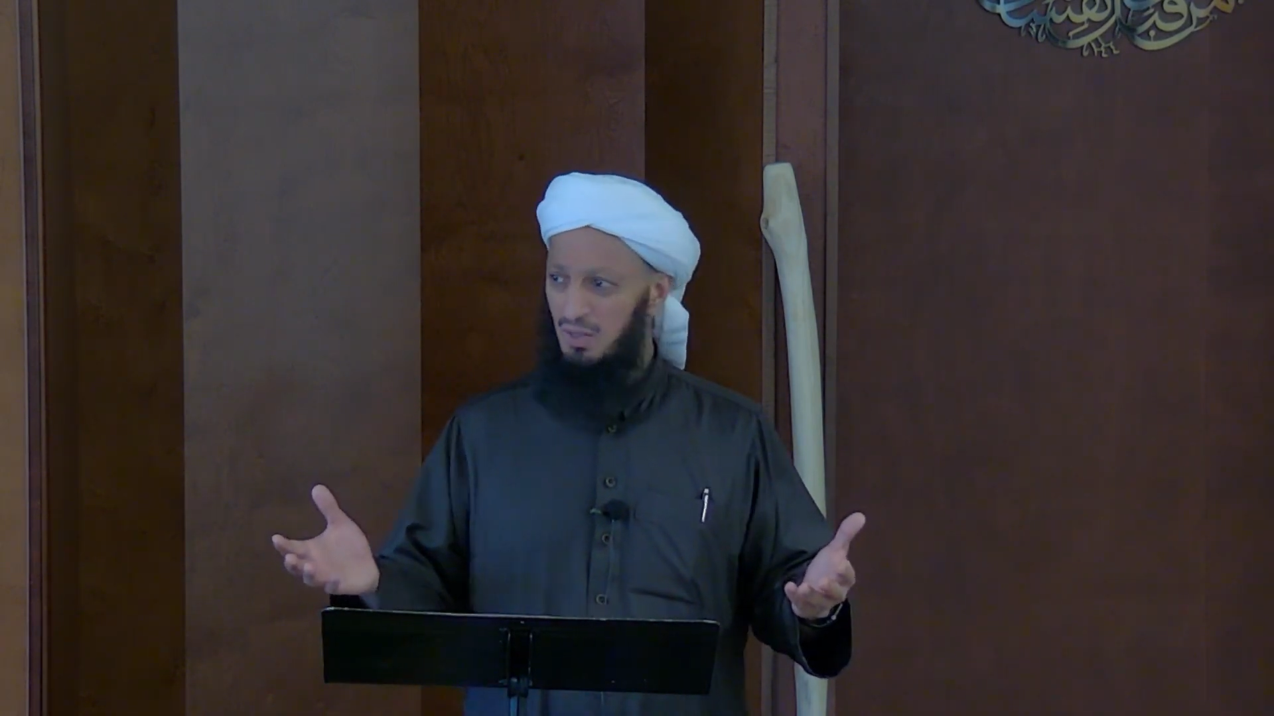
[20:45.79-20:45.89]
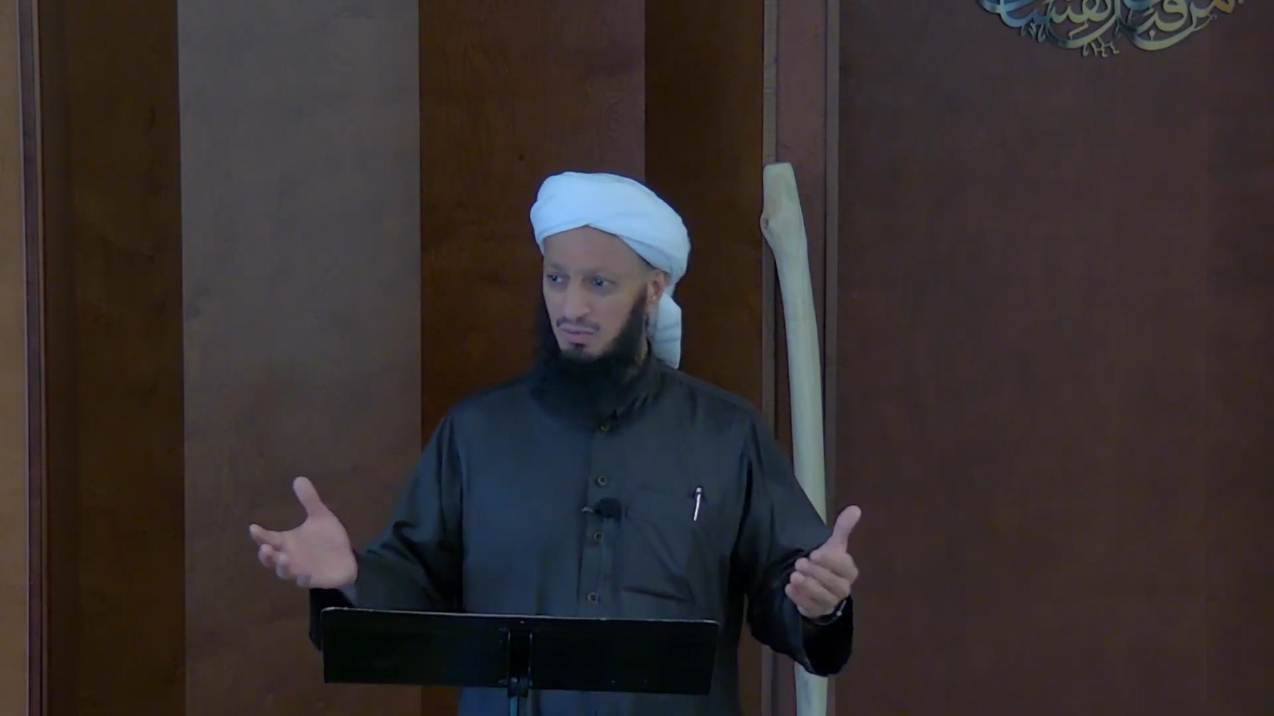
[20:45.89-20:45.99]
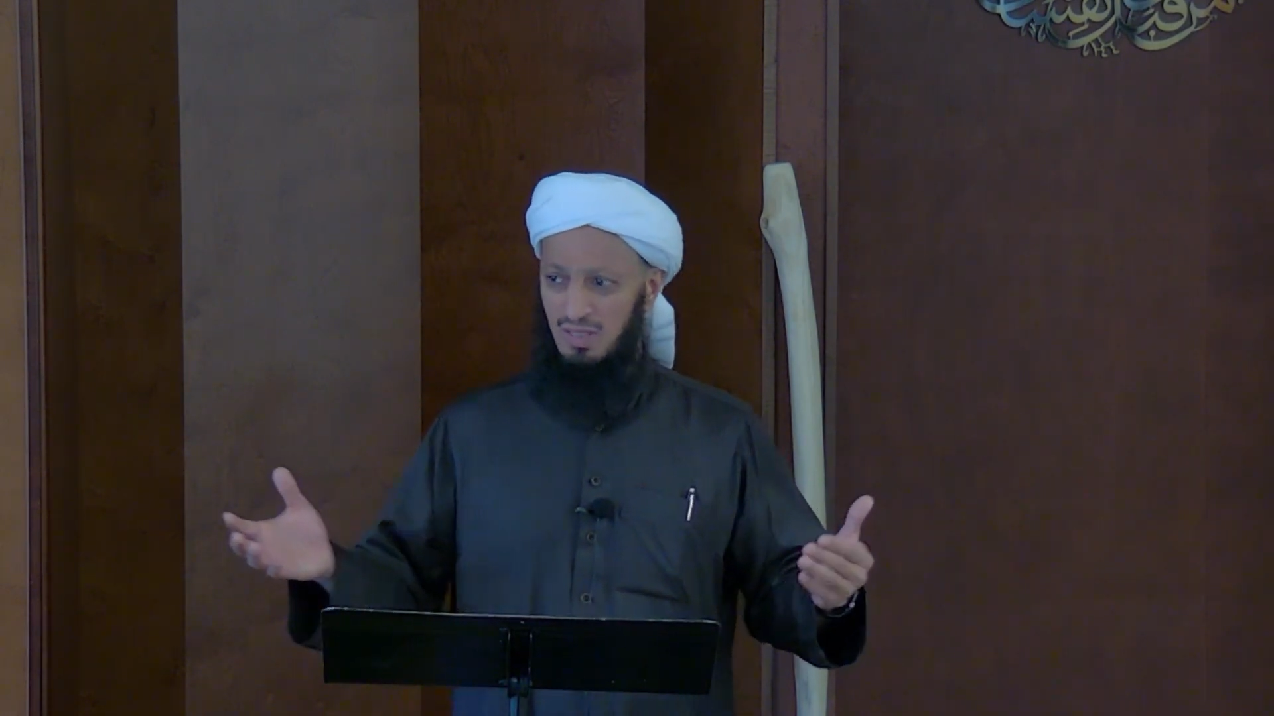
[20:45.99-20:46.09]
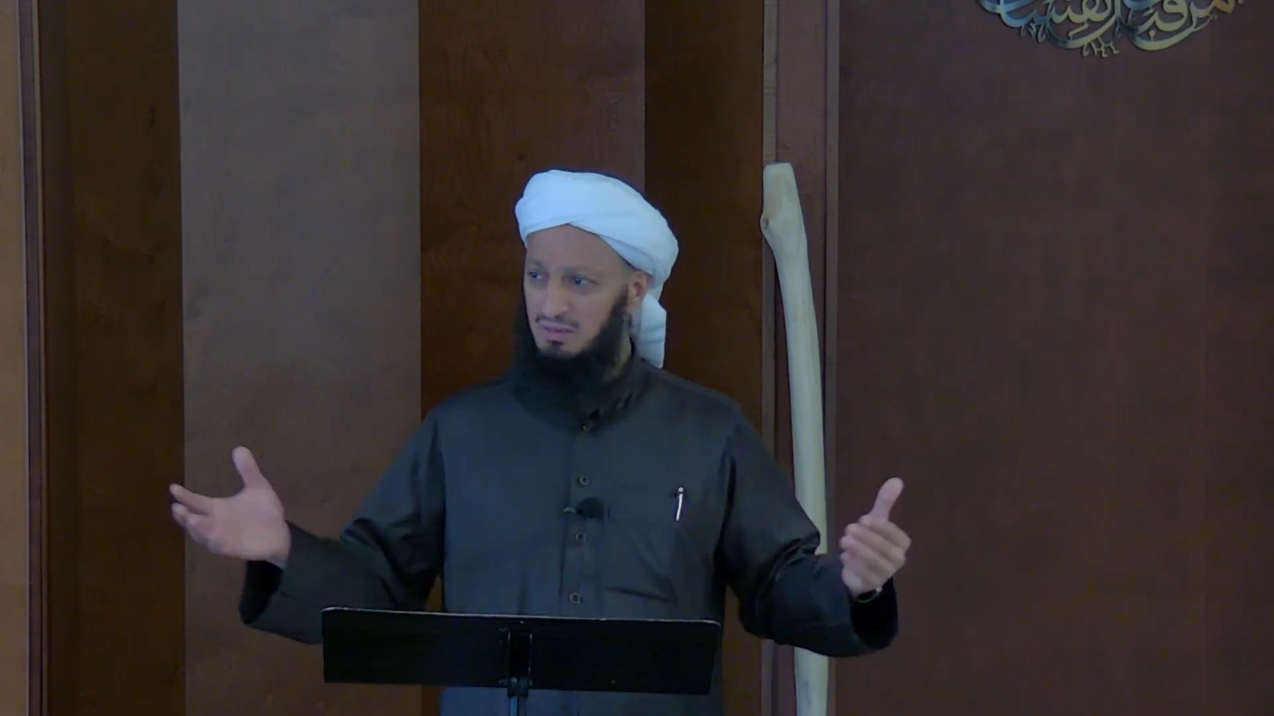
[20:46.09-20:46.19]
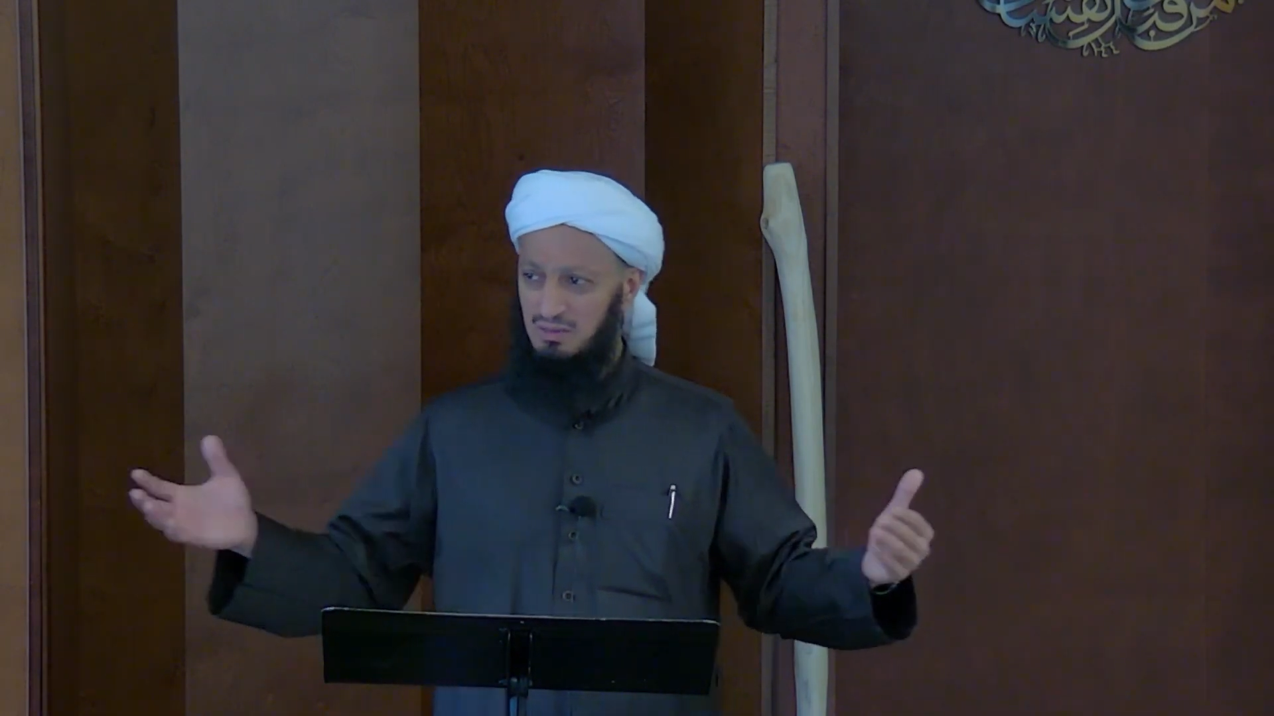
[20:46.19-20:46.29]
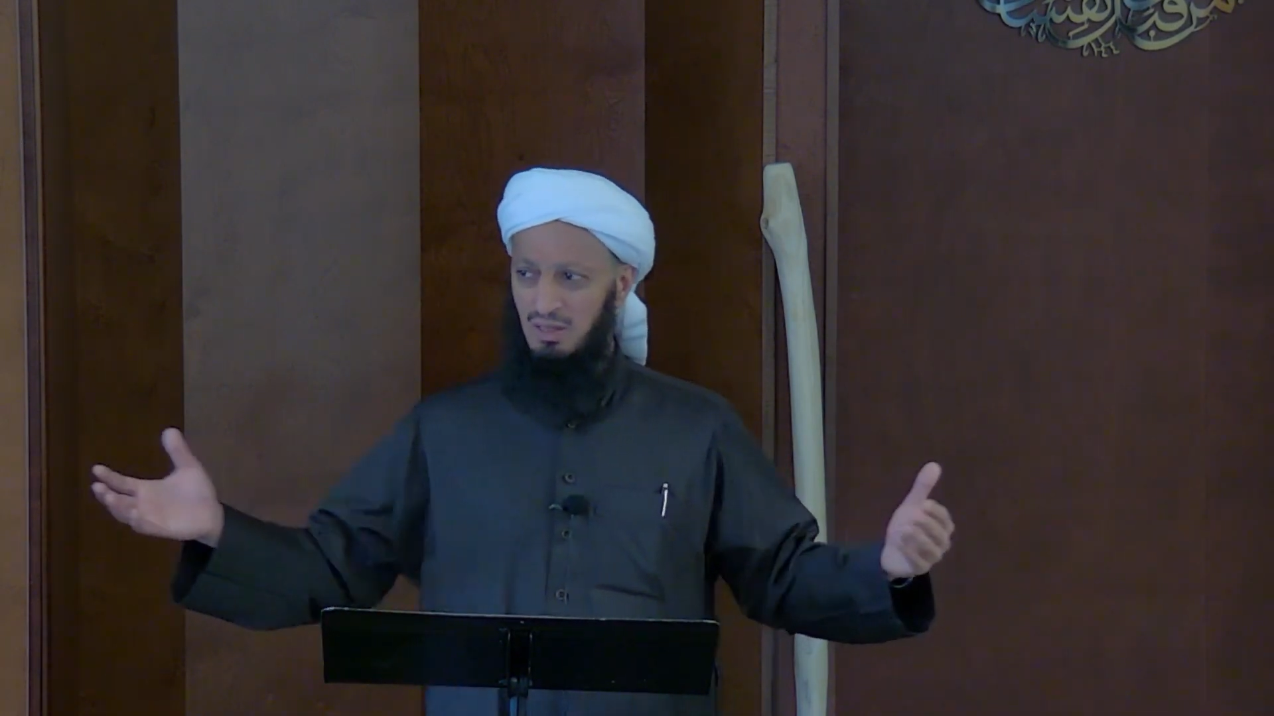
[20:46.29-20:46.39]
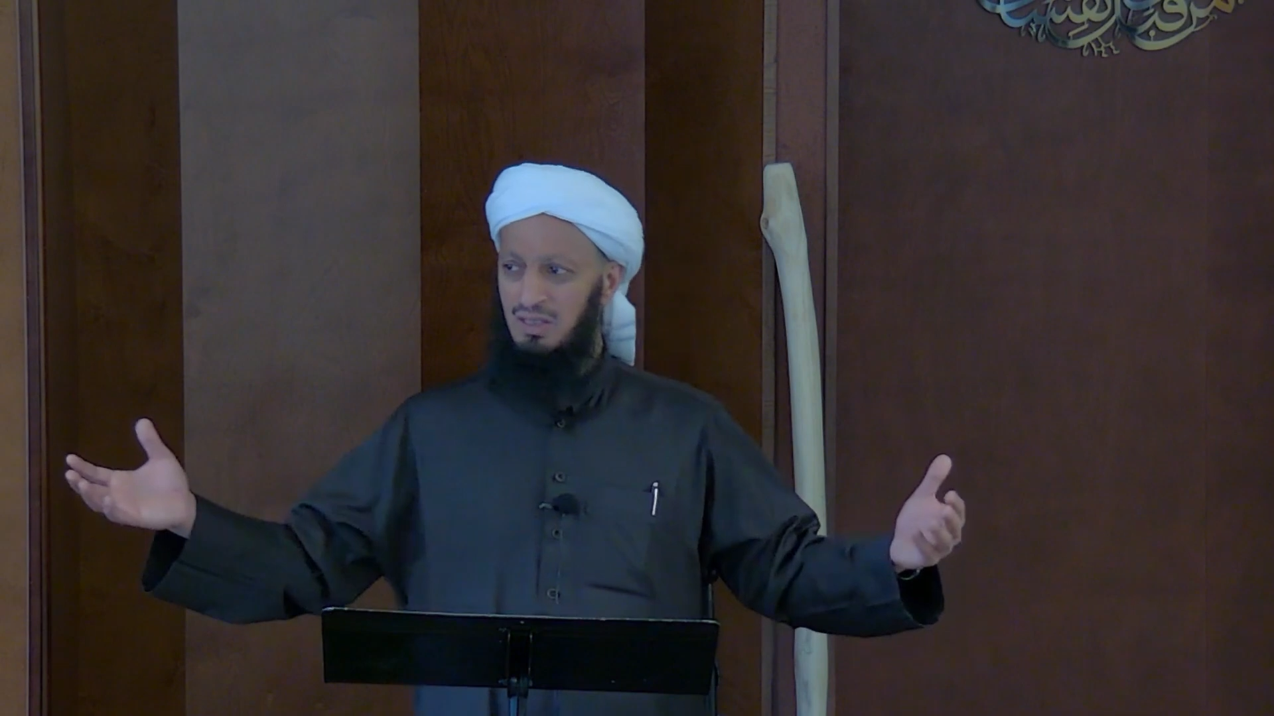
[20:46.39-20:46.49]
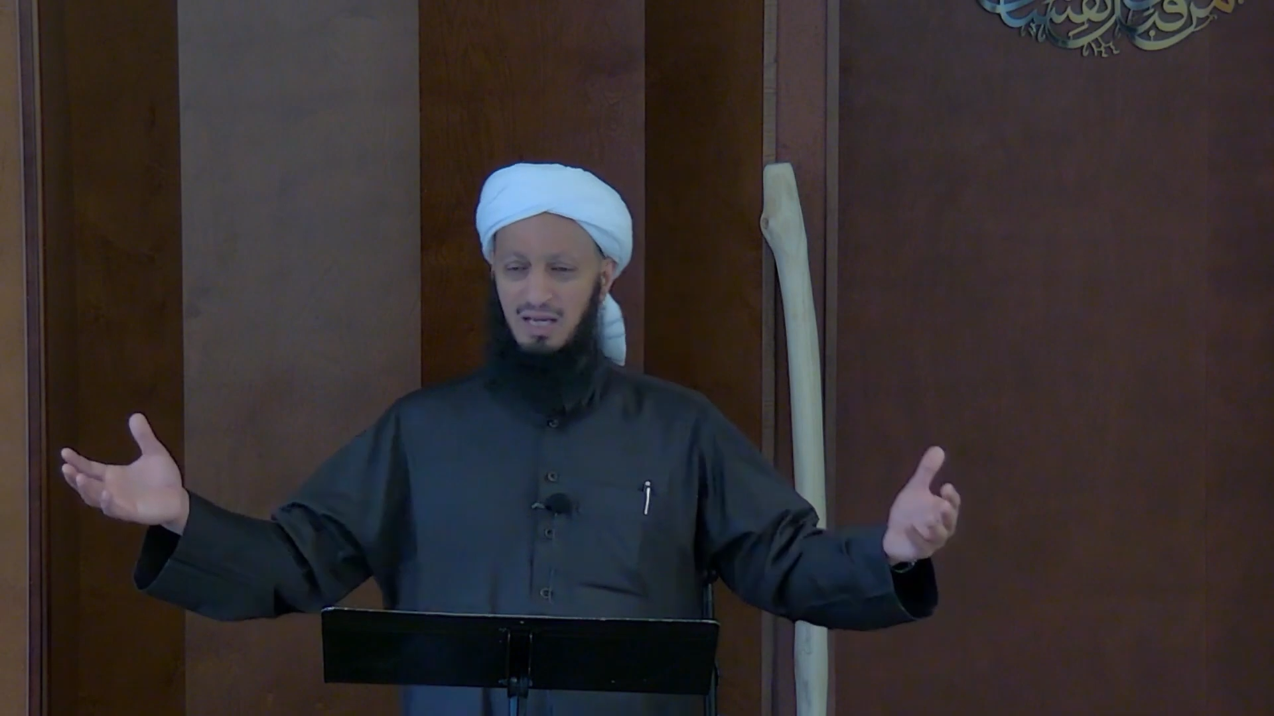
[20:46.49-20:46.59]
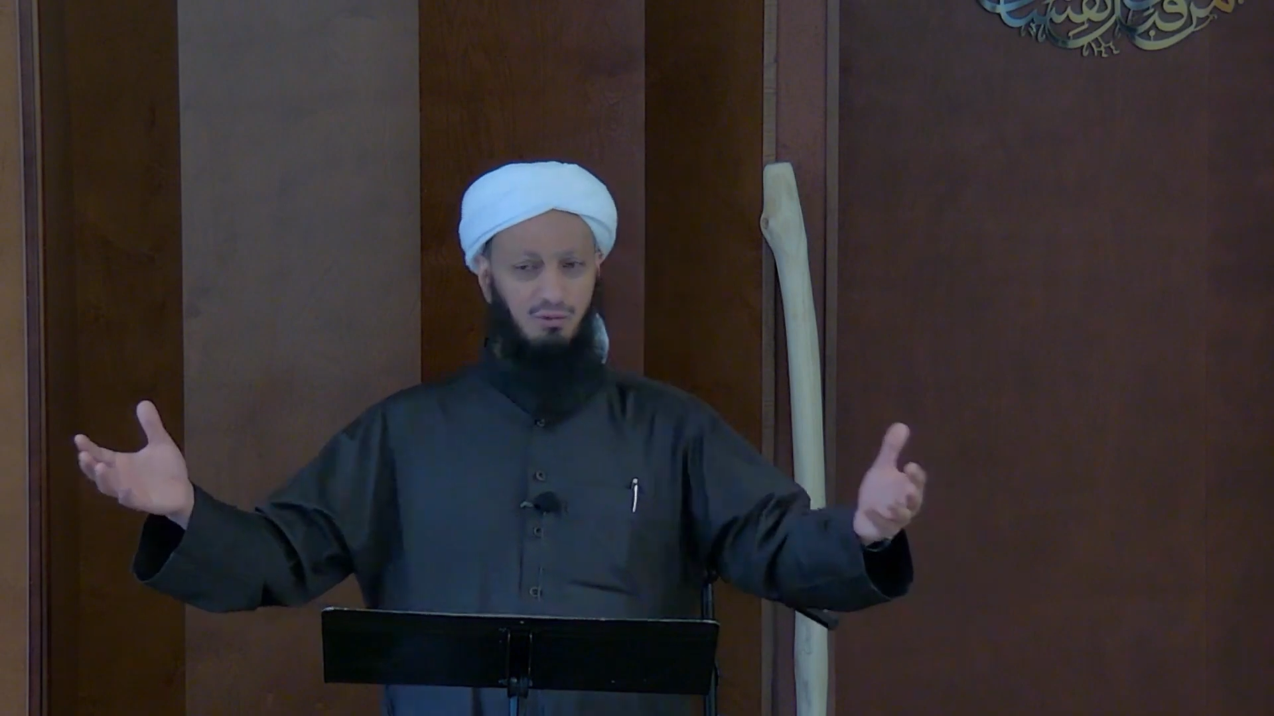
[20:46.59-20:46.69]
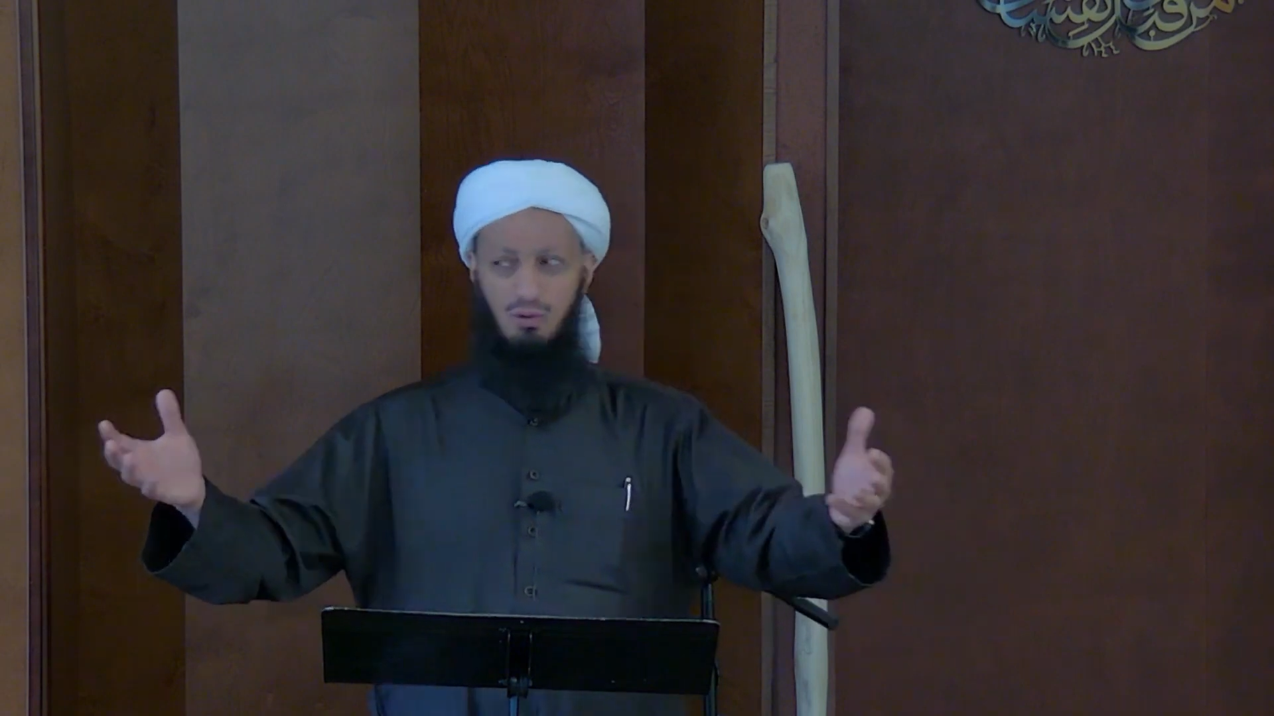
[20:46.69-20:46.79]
They have